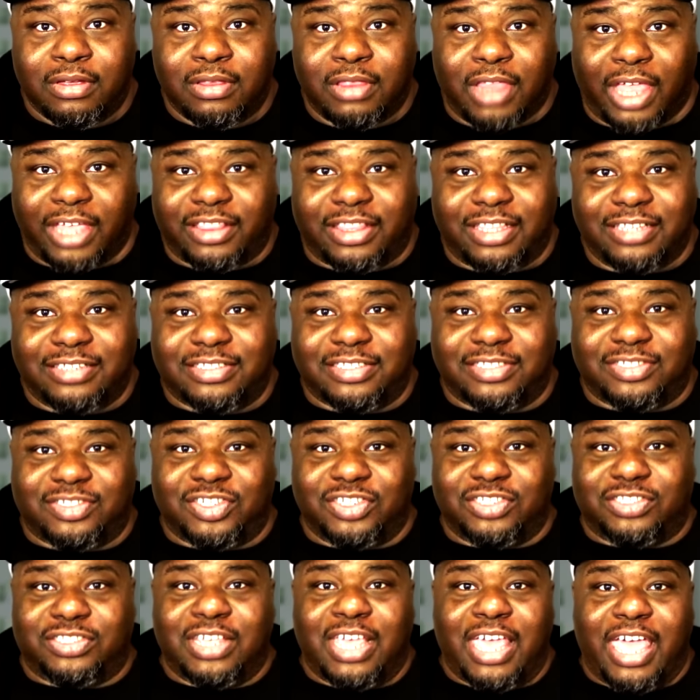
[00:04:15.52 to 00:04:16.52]
Like this is
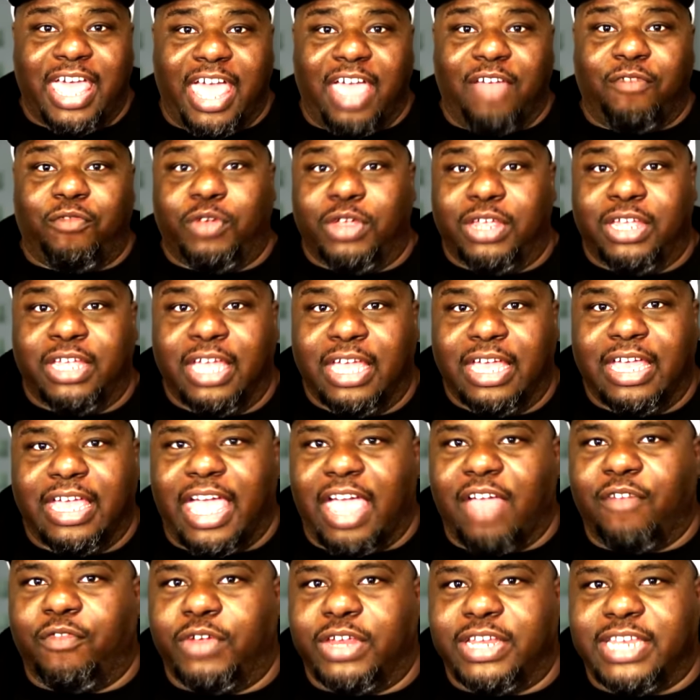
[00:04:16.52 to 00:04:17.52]
just every
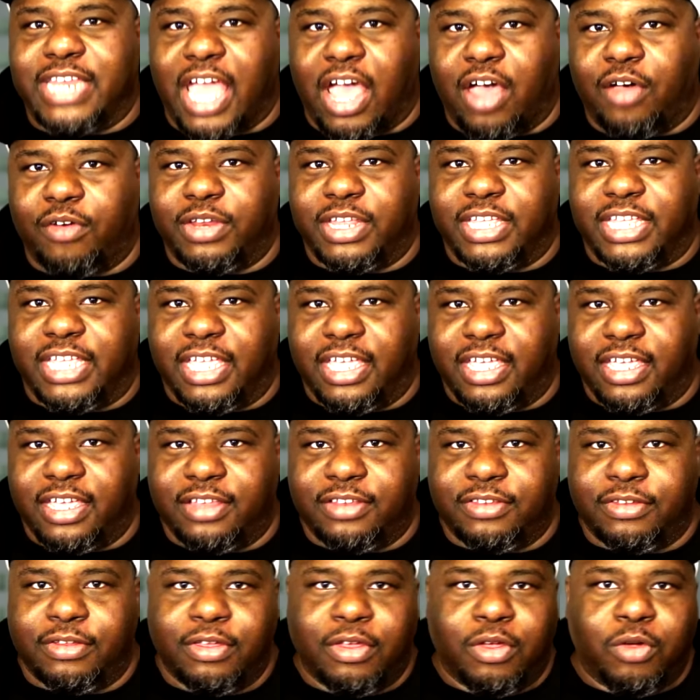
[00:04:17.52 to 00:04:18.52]
every now and
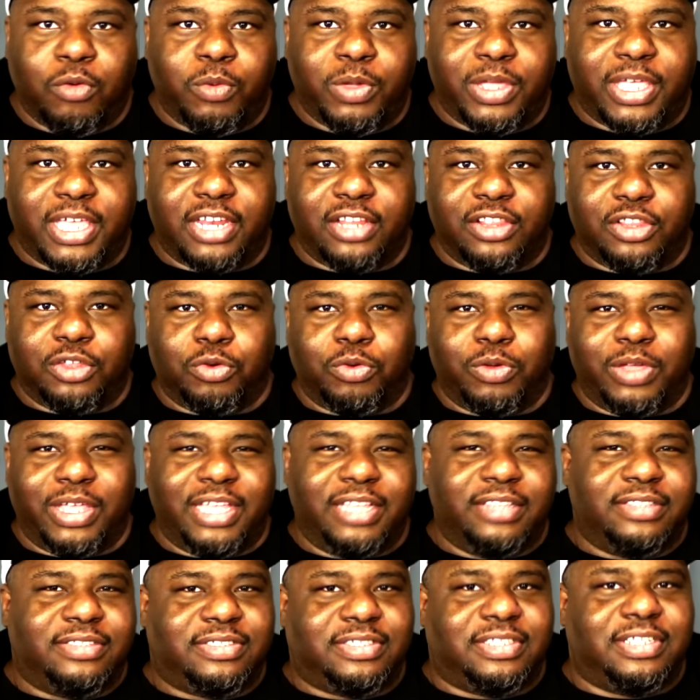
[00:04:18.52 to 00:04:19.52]
again we get a little
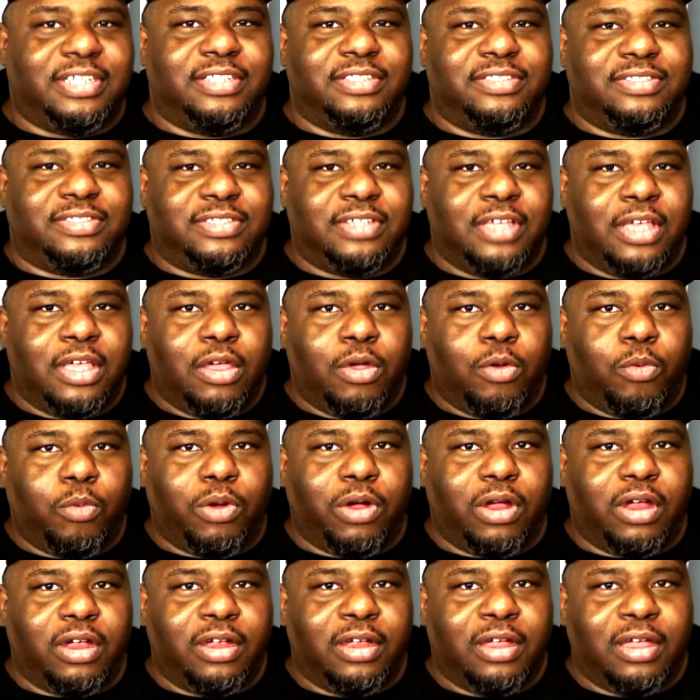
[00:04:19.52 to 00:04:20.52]
instance
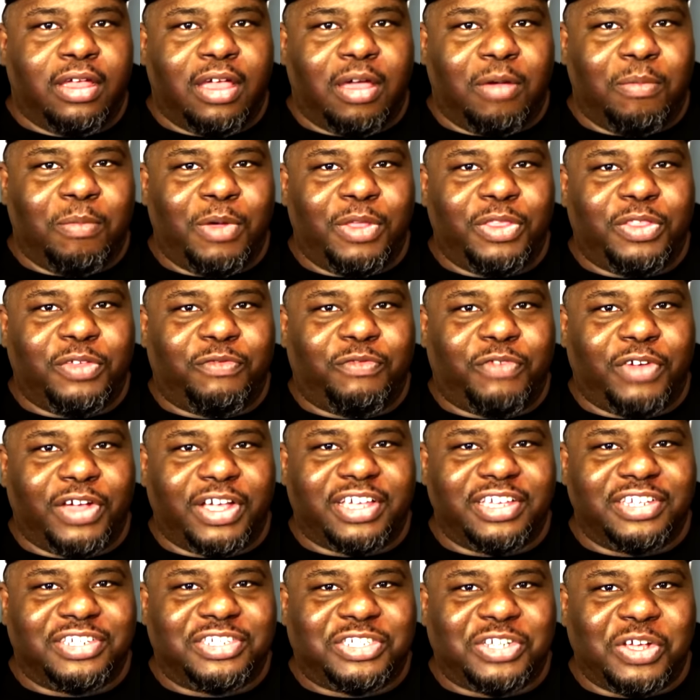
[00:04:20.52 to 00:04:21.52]
where a
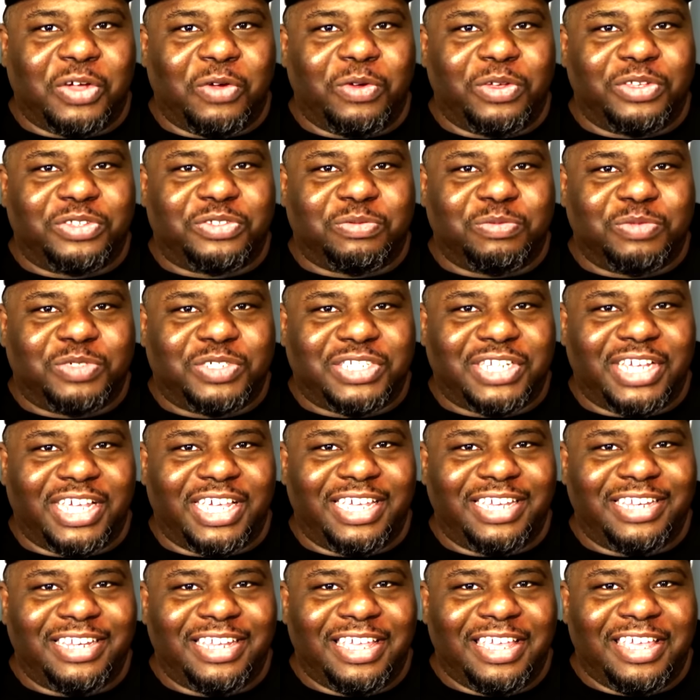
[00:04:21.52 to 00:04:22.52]
motherfucker show us some shit.
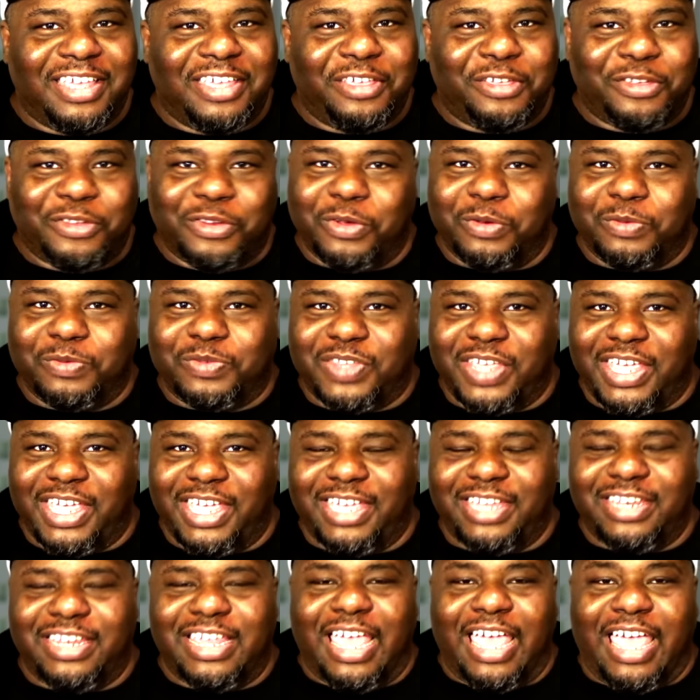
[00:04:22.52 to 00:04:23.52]
You know what I'm
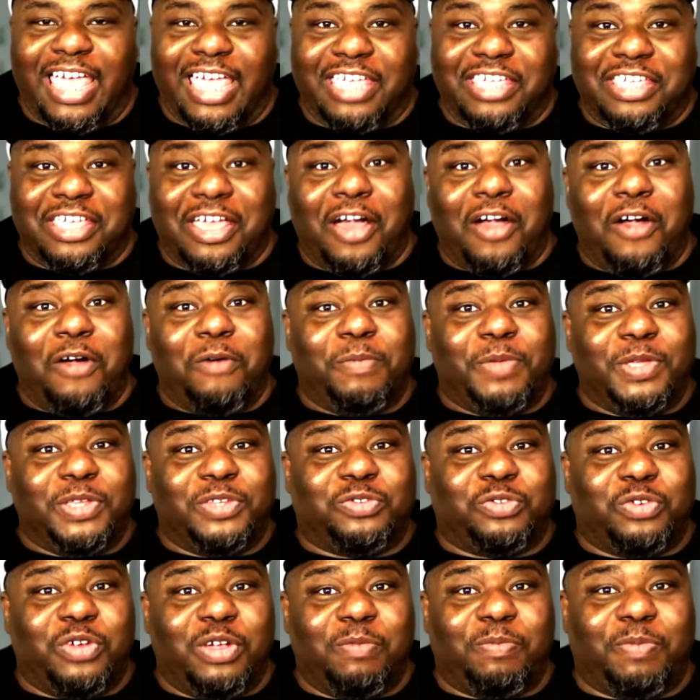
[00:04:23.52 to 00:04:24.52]
saying? And y'all be
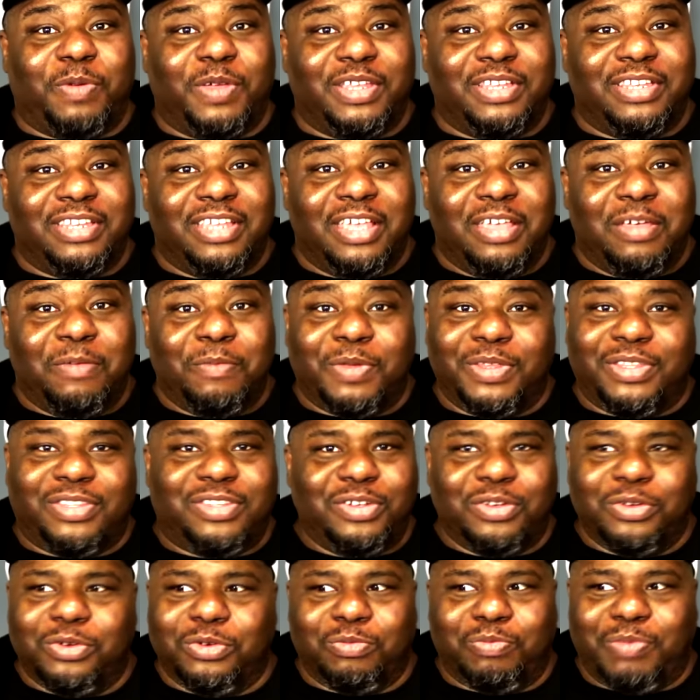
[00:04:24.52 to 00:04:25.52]
tripping. But
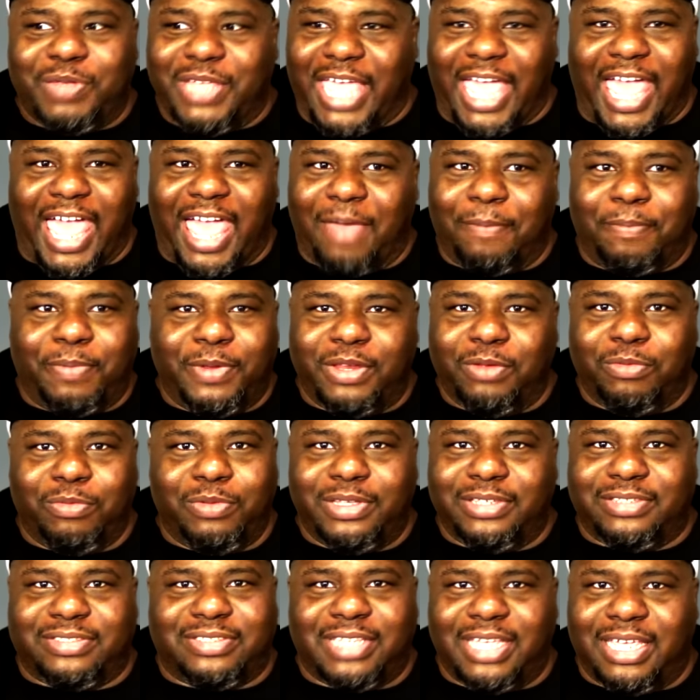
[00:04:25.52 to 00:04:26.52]
dude, be happy that we
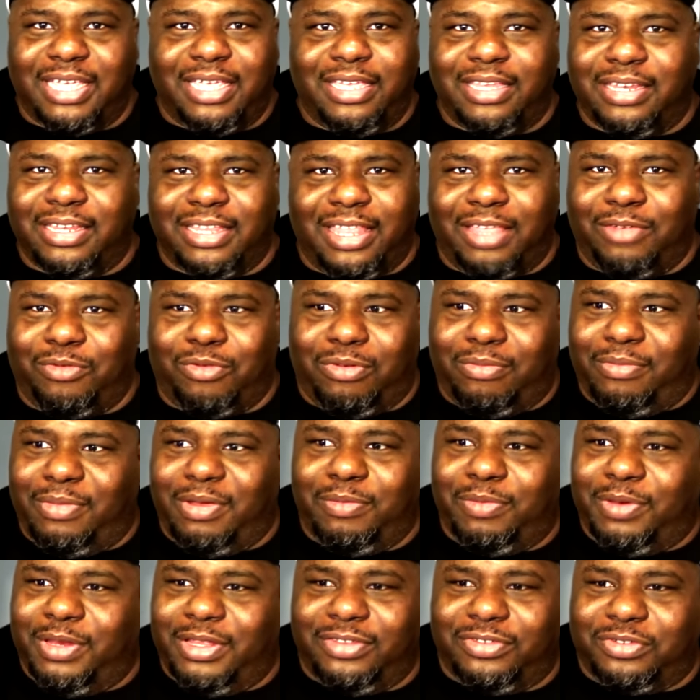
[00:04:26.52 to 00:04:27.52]
seeing it. Like
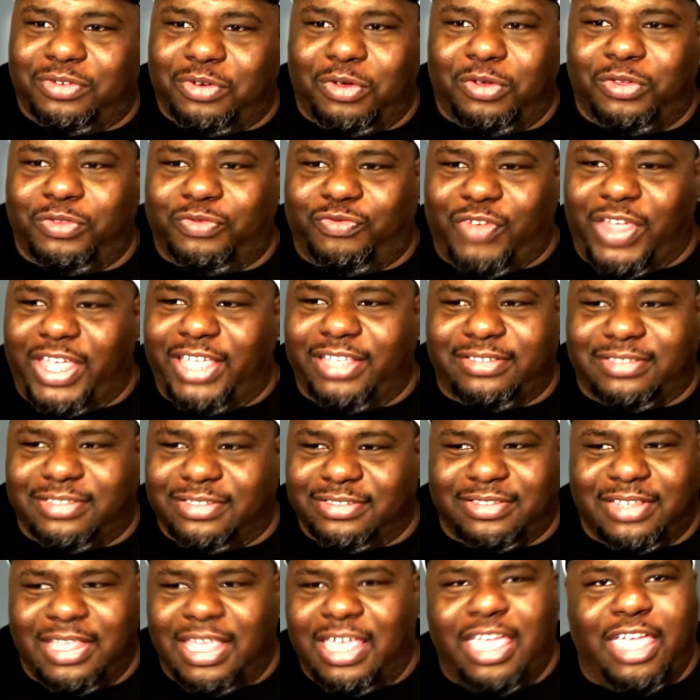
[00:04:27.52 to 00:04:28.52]
remember these girls'
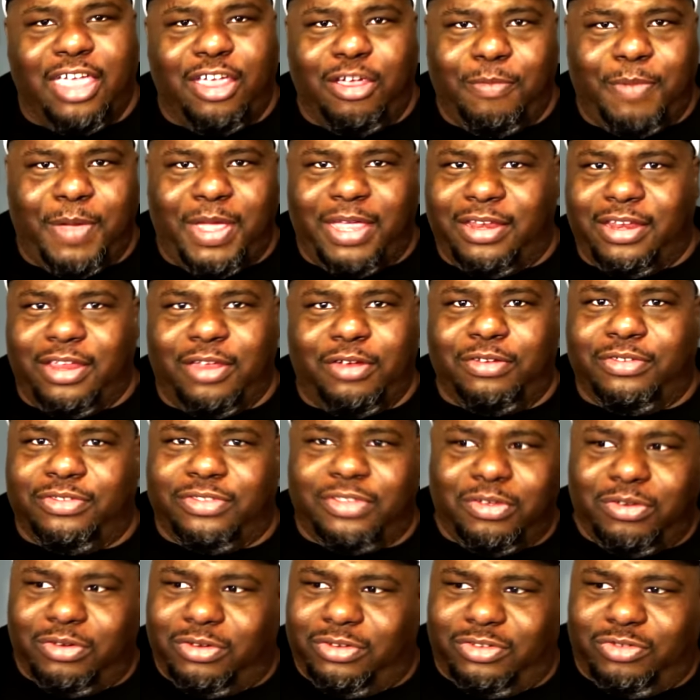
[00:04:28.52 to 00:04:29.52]
faces. Everybody in
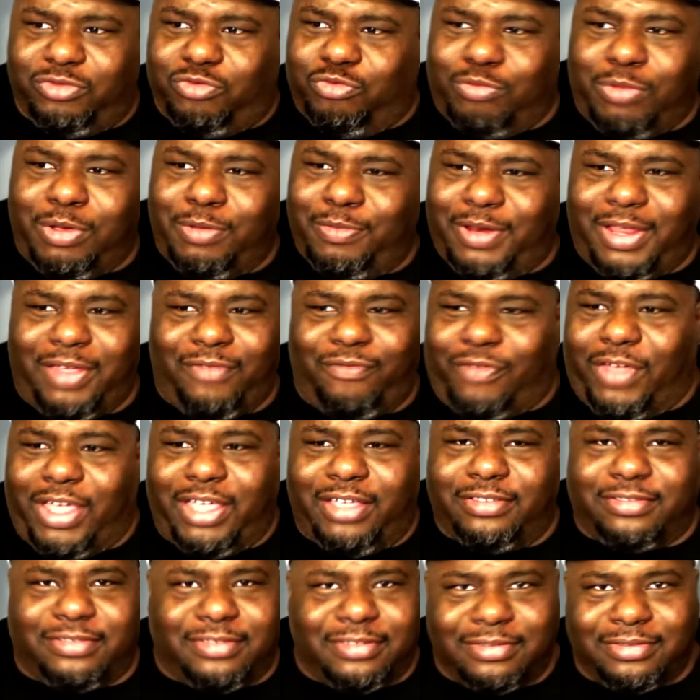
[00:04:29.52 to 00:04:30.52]
Arizona, just remember their
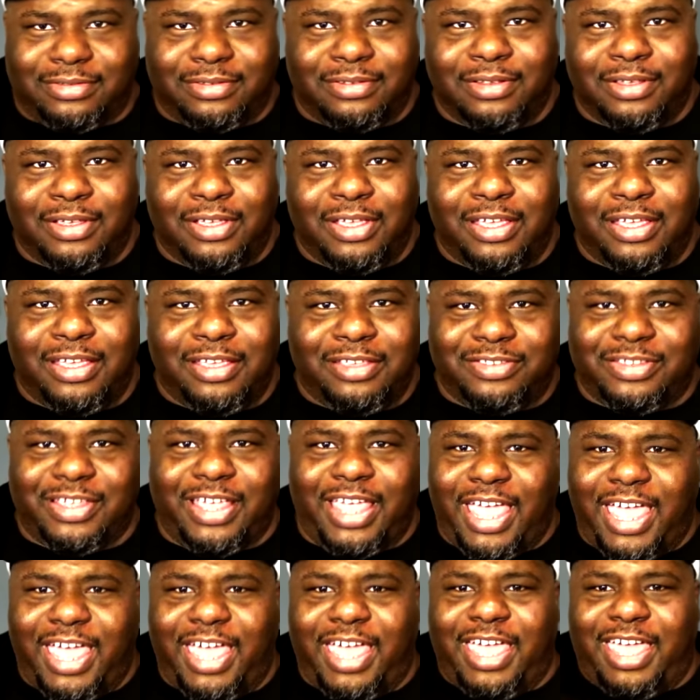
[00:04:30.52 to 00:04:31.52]
faces. Say,
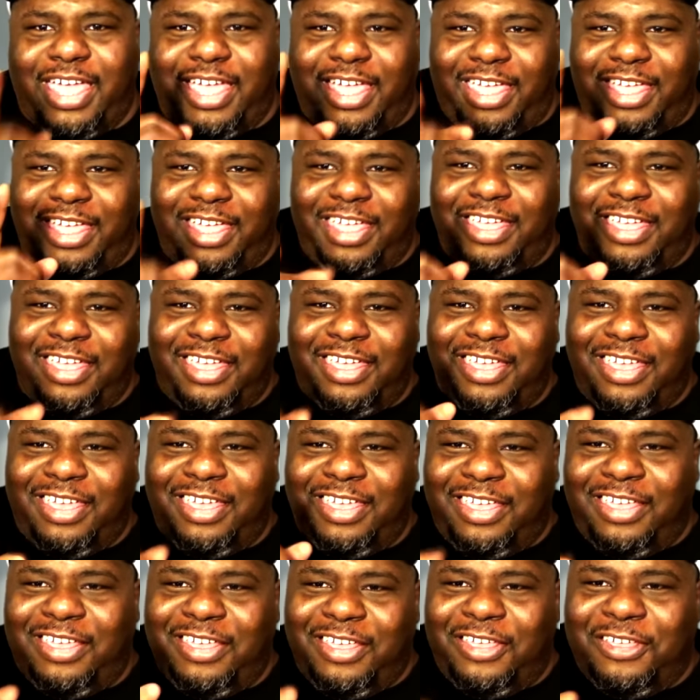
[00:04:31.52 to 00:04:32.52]
hey,
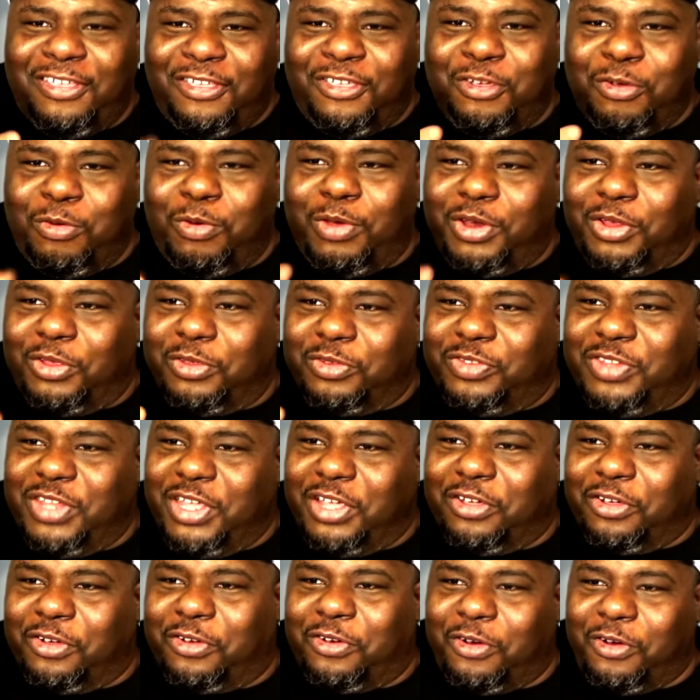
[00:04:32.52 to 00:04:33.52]
you one of those
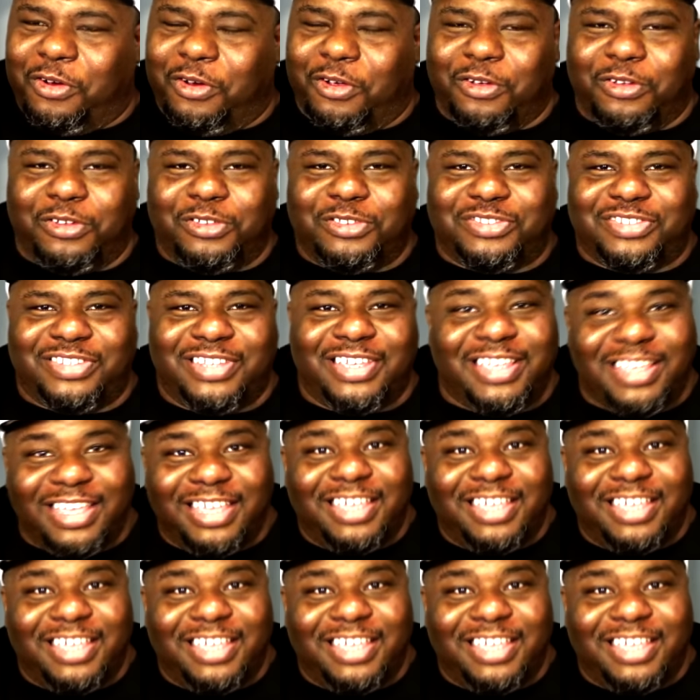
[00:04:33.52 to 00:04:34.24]
nigga girls.